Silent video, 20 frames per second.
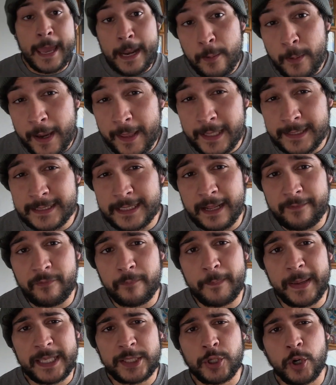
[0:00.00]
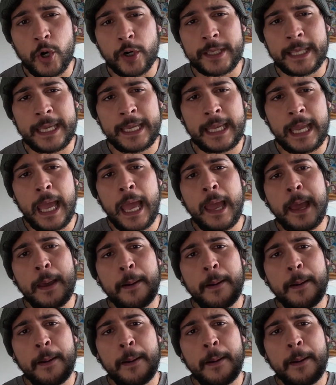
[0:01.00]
Anyway, that's enough of me talking.